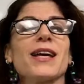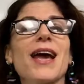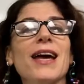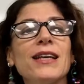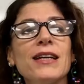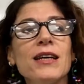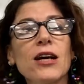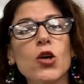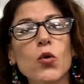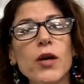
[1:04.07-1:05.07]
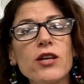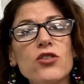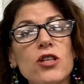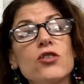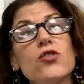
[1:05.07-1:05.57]
pick any
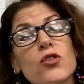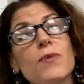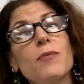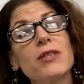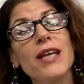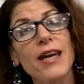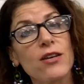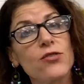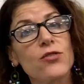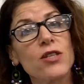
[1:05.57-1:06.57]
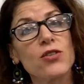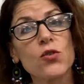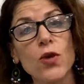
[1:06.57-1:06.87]
equation, and you should be able to answer these